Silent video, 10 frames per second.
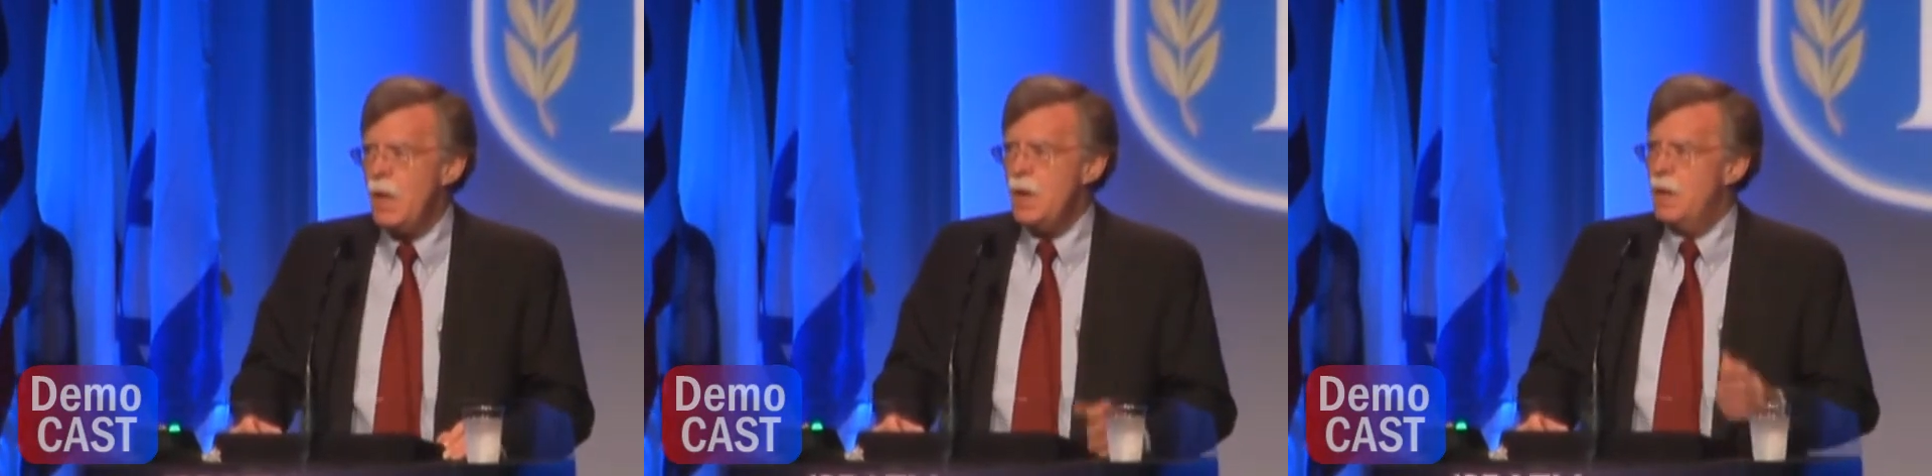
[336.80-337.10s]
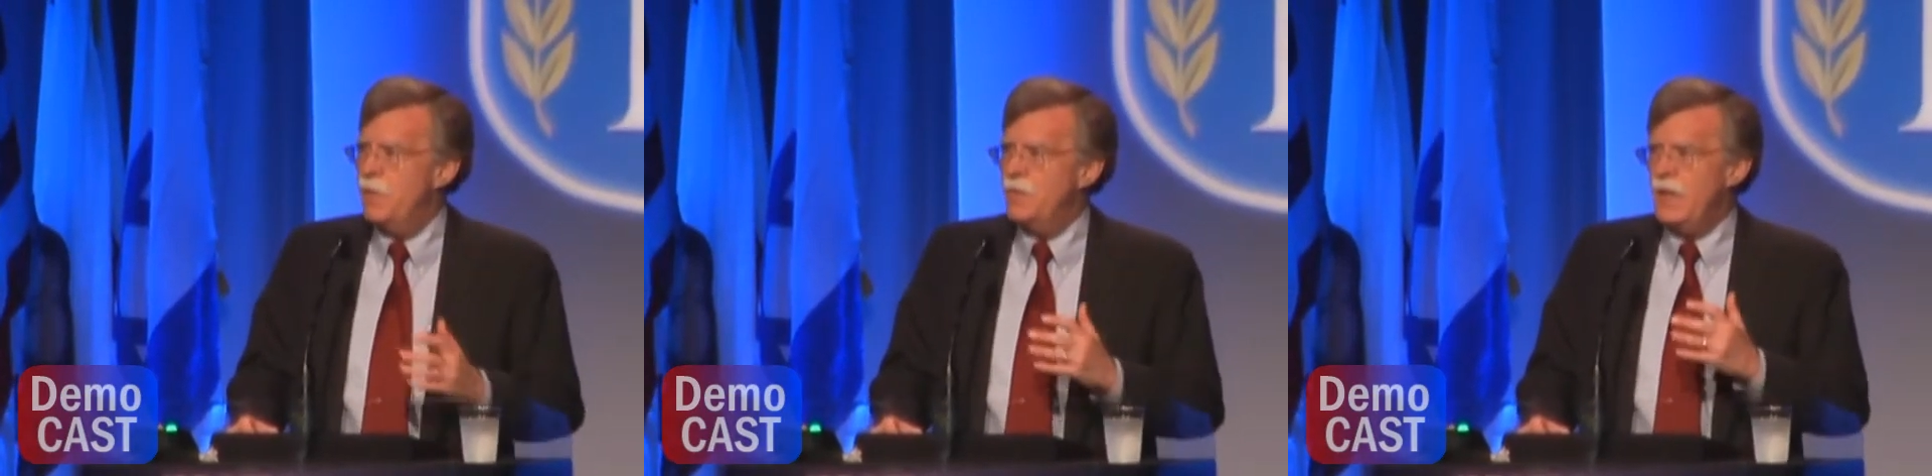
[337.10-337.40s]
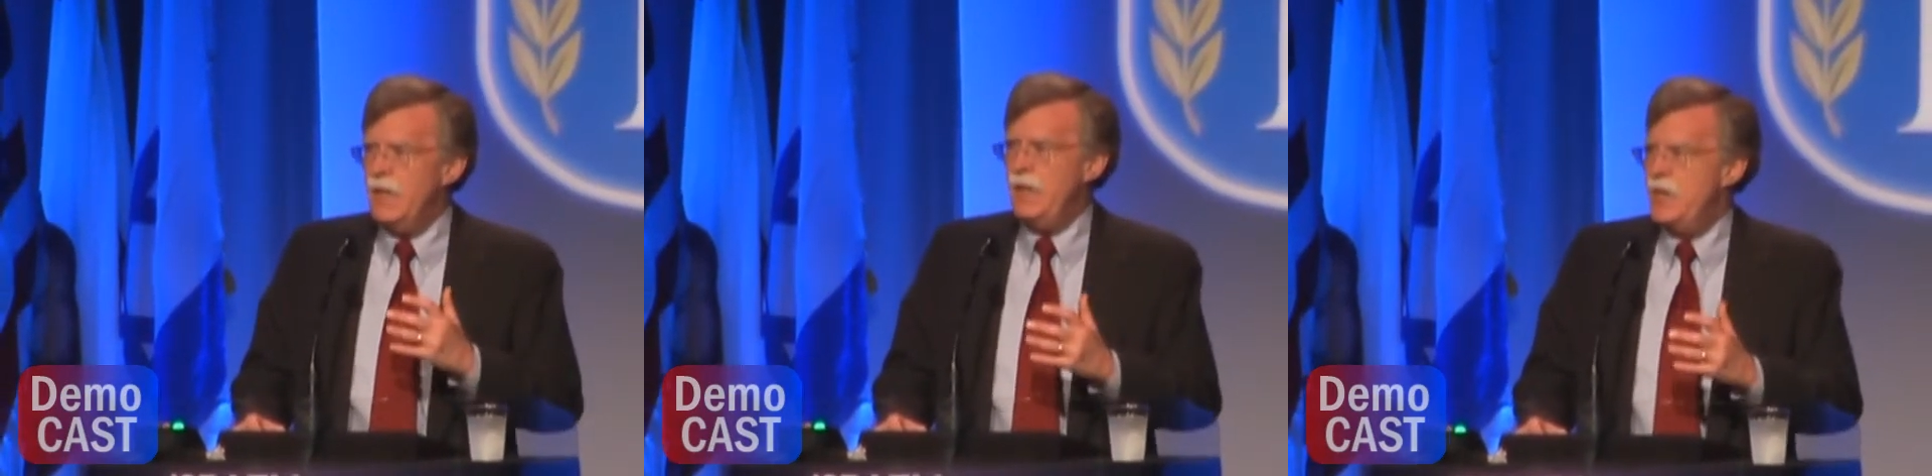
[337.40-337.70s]
Uh,
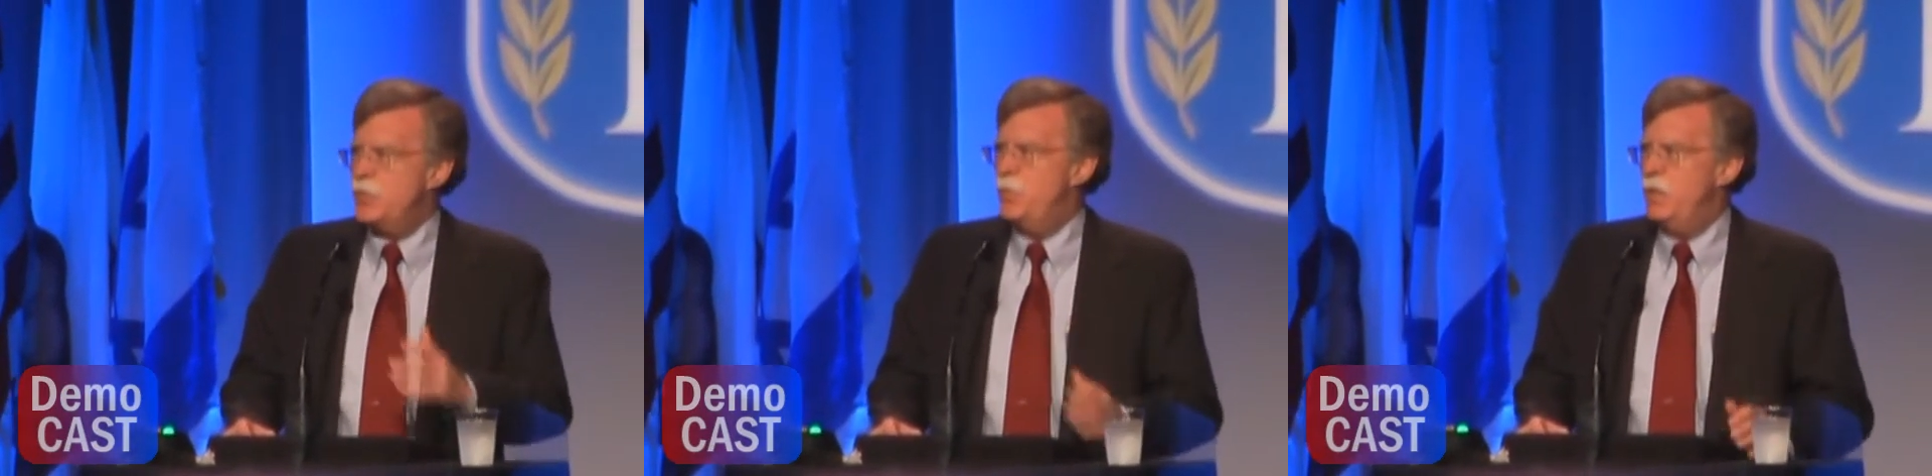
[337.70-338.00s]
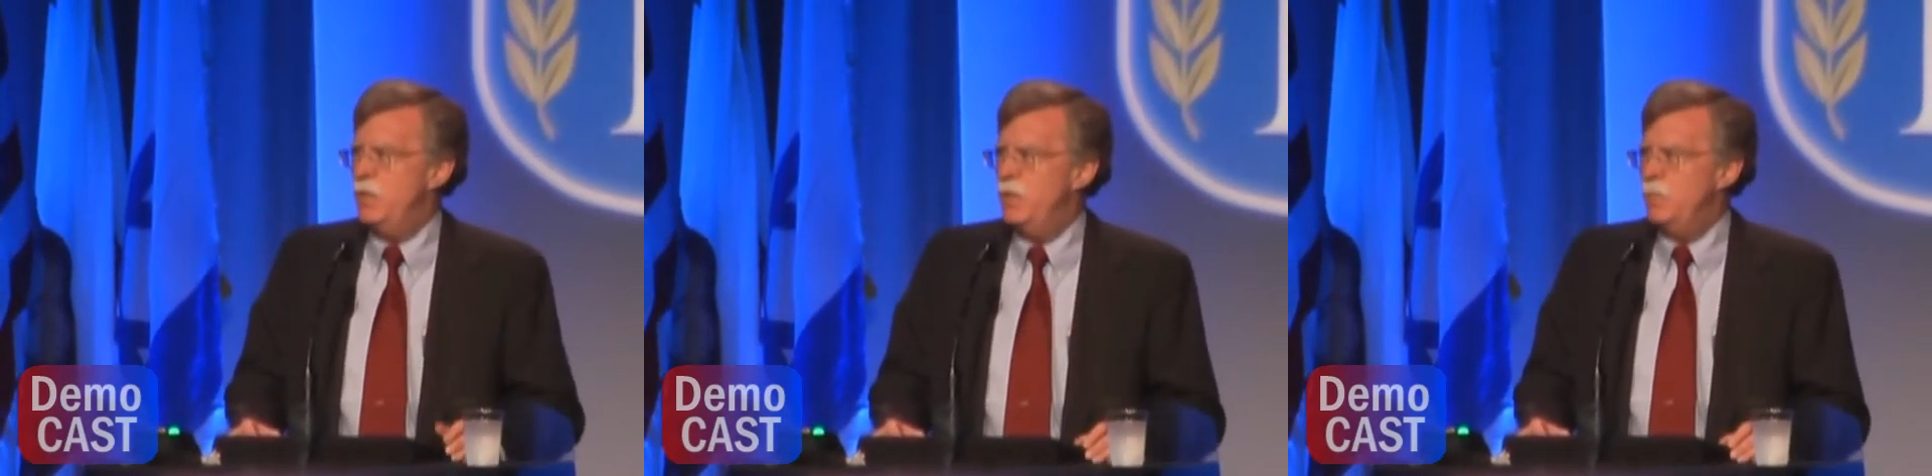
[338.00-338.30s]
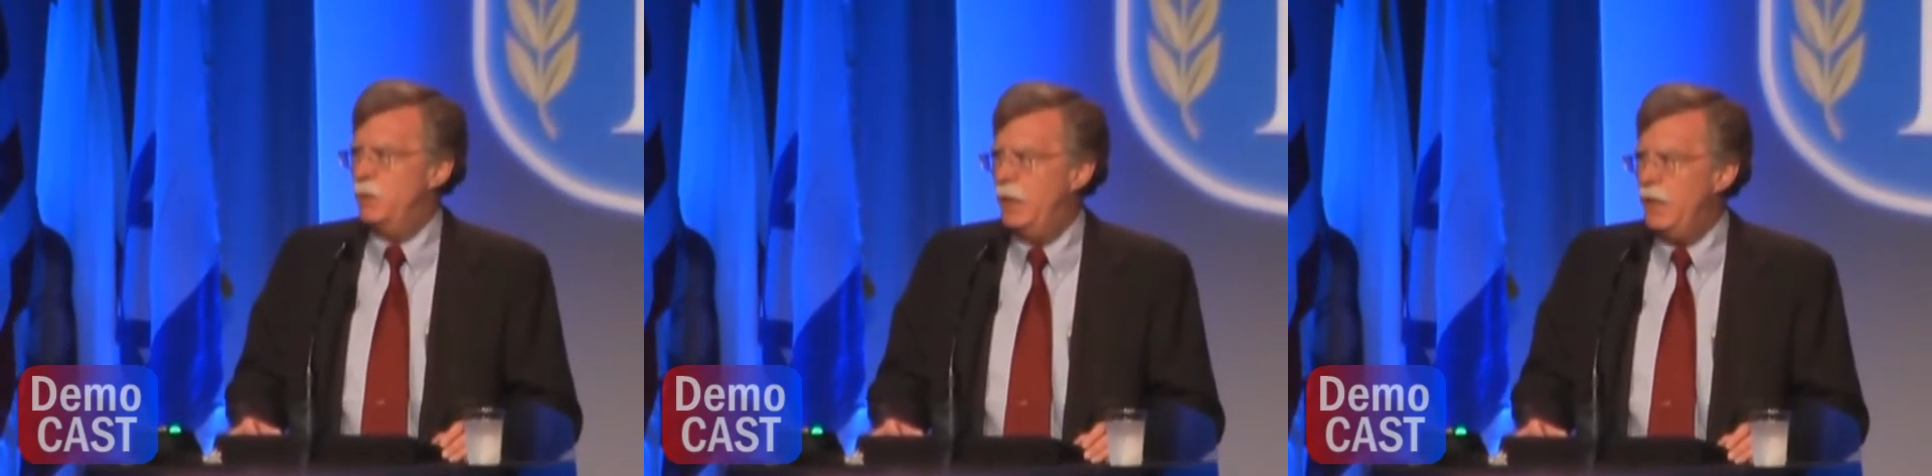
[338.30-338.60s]
it has been
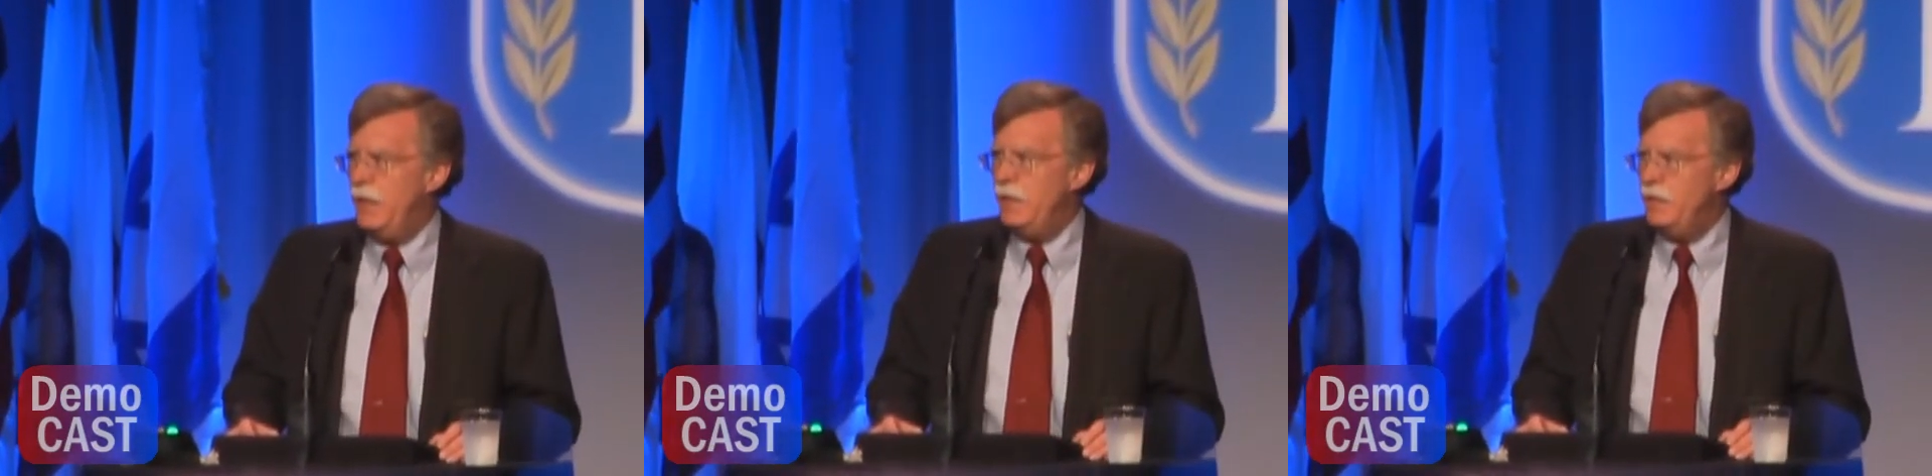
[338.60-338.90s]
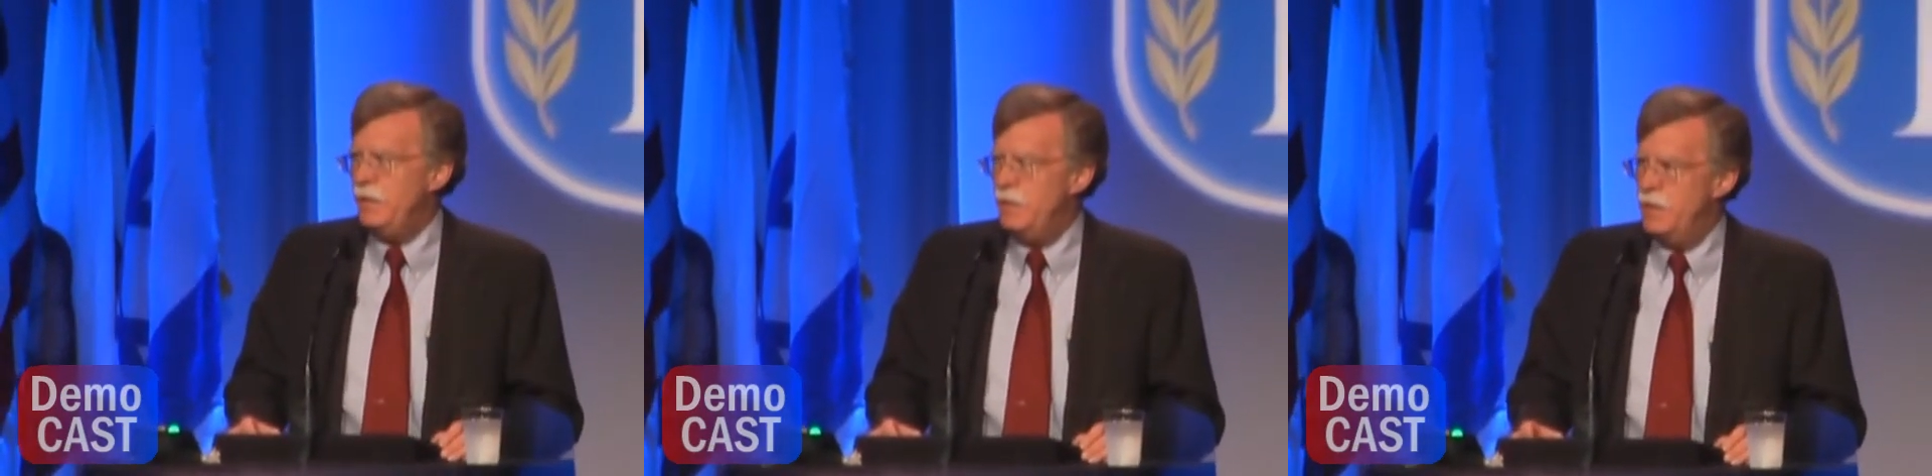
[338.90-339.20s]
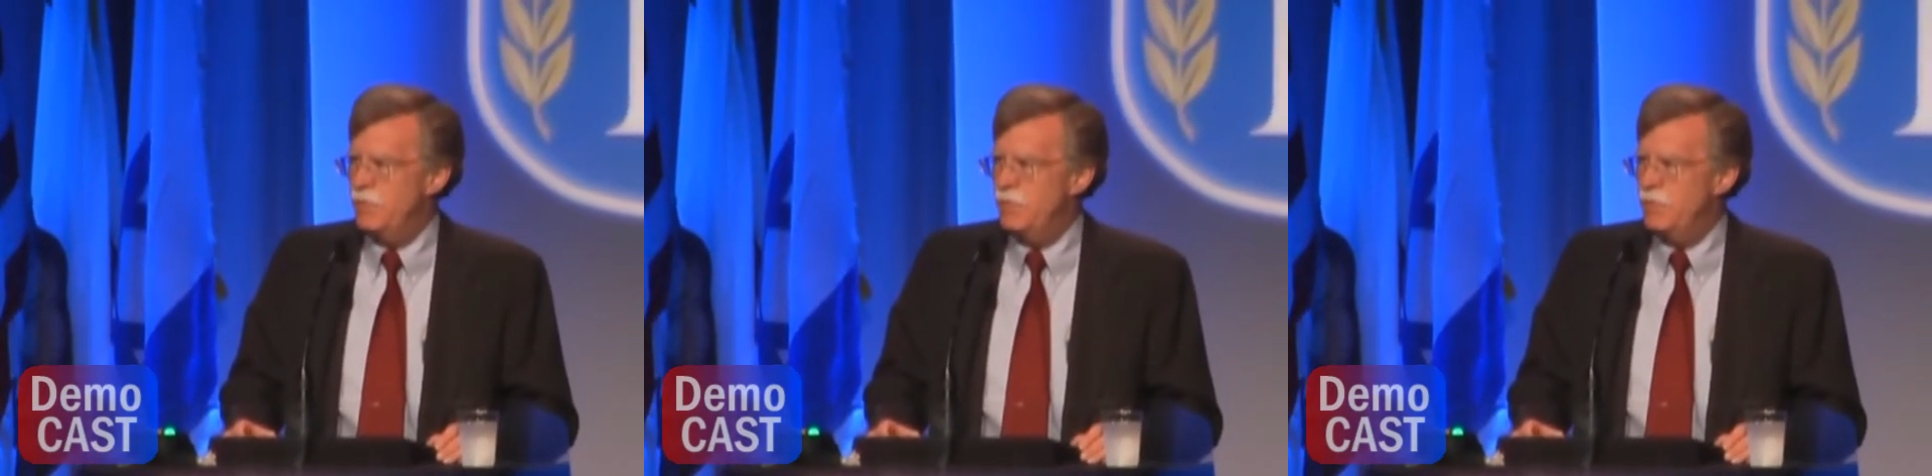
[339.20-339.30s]
plain uh,